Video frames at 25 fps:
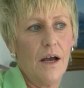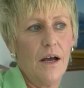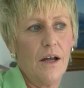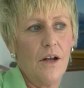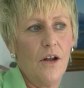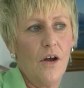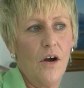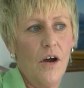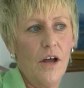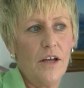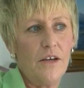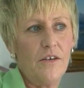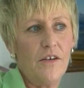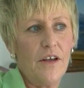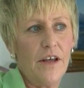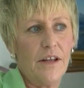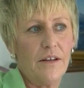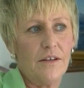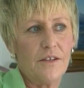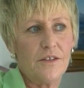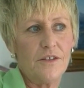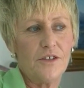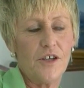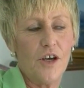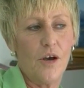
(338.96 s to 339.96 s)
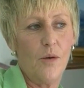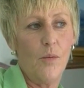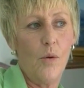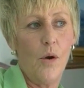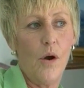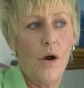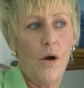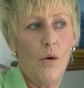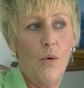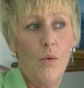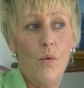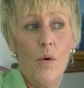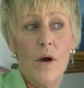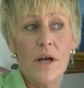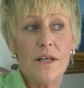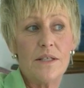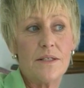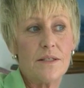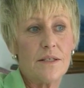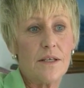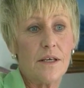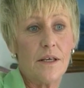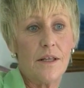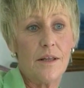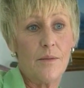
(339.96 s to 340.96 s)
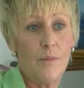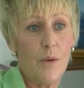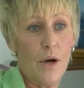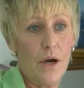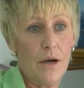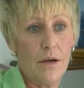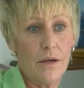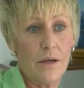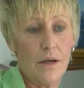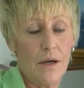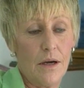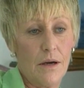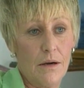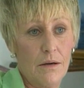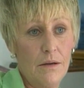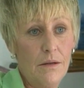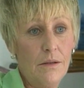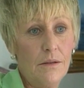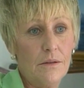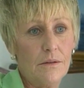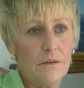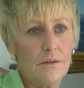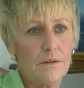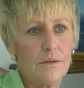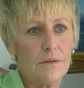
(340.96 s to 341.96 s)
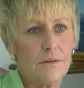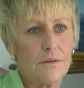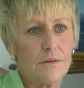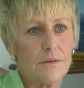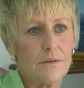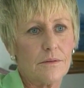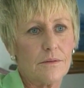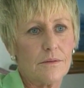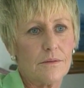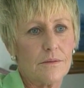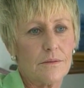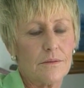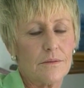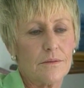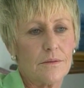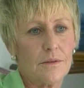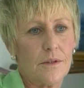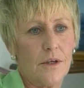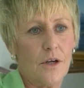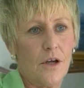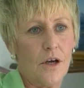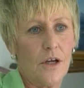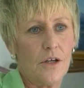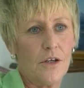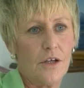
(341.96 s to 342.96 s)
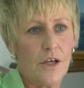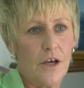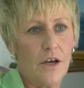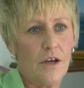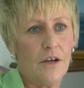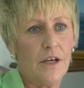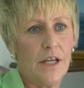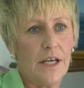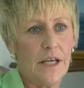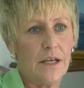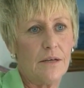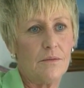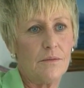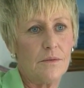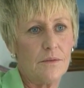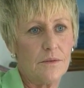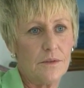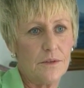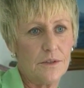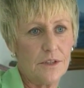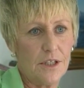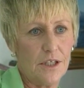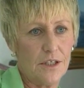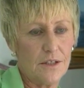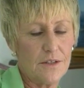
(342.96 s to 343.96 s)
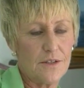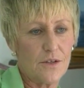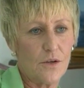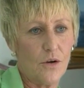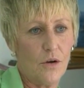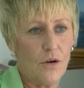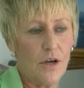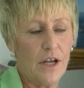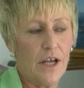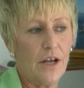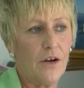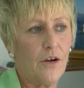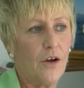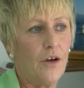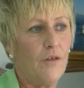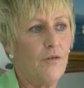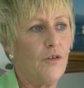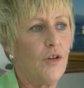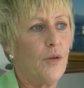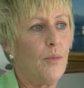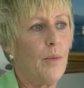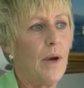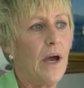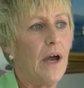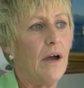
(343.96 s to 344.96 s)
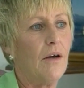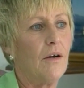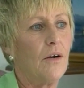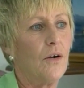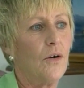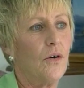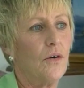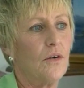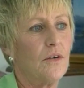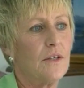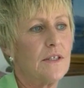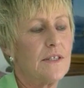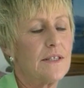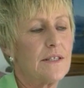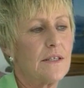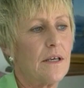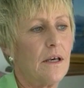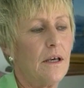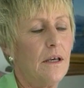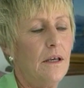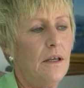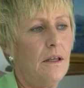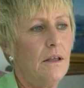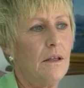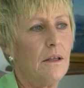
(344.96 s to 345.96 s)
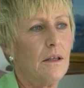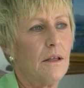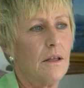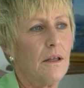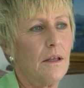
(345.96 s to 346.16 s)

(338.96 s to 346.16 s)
I like down the tub. I always see the boat go. I like to go down till it's gone out over the bar and gone to sea.